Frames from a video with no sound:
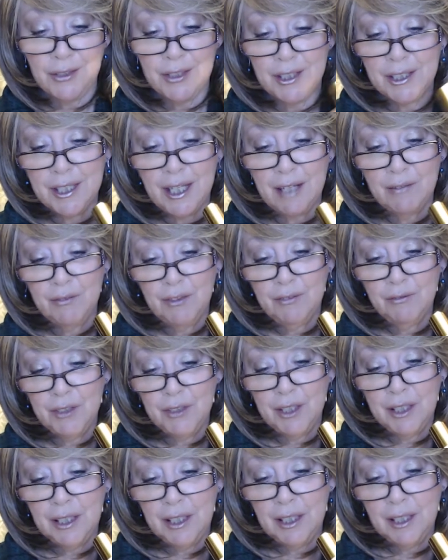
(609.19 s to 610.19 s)
This had
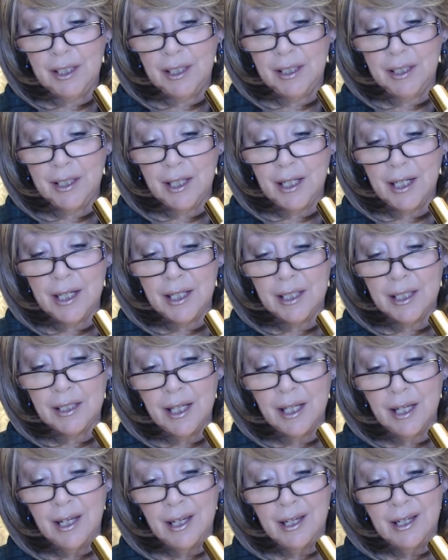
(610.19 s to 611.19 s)
59
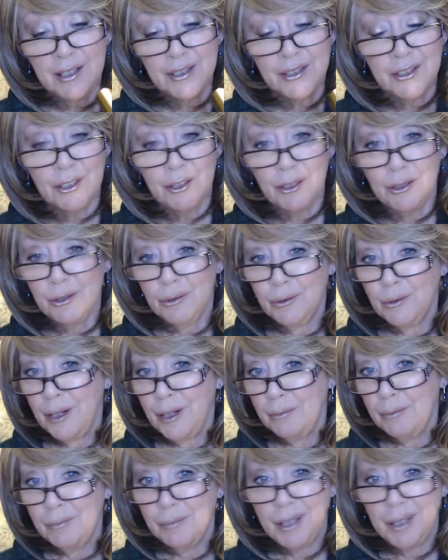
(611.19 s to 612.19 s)
So
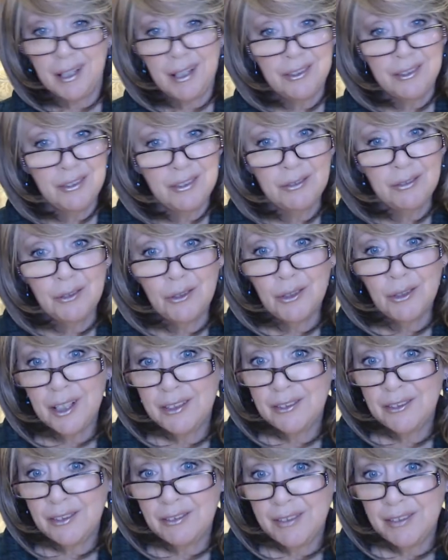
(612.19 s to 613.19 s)
I'm um, about $104,
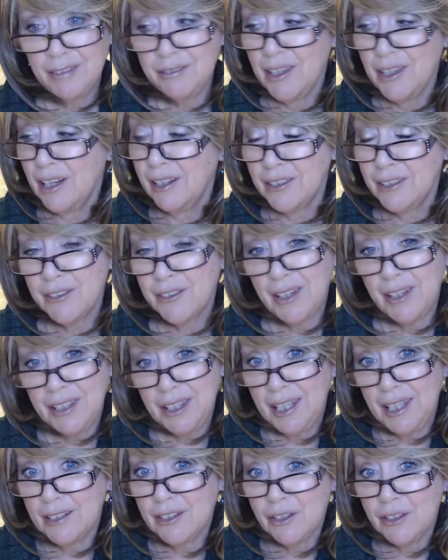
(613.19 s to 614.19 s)
$105 right
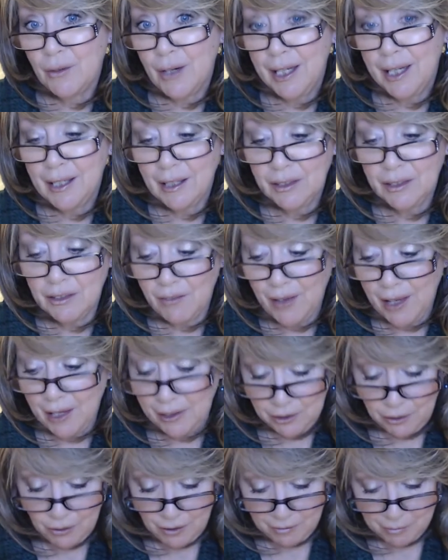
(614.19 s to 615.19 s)
there. So I got the
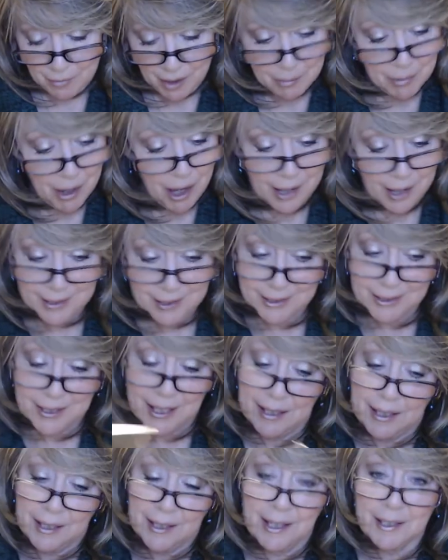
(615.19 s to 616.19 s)
value of my box
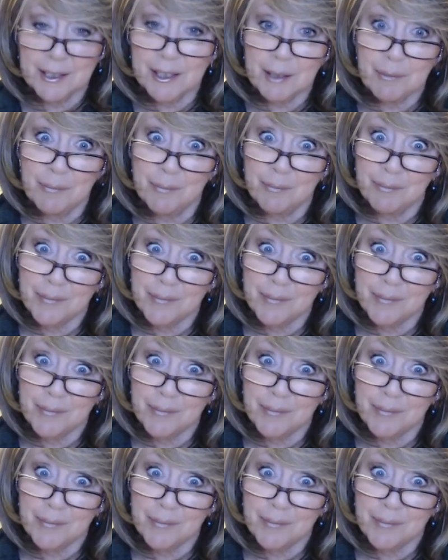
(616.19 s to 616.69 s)
and I got some